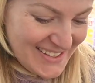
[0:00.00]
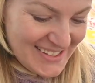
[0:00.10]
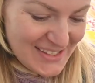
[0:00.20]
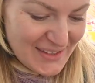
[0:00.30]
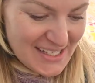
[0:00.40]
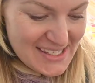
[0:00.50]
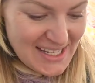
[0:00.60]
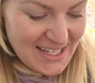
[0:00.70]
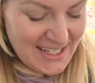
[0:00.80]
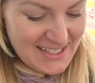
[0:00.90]
So this
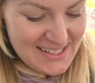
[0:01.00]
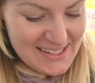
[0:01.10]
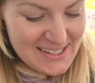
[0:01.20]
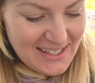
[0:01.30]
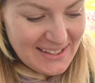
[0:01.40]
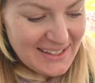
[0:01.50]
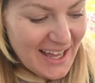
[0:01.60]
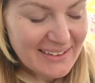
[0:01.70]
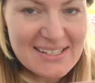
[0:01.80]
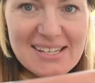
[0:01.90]
is,
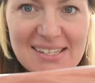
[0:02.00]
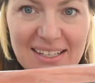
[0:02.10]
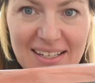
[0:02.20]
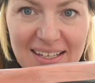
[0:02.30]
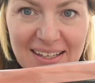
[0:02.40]
yeah, this is like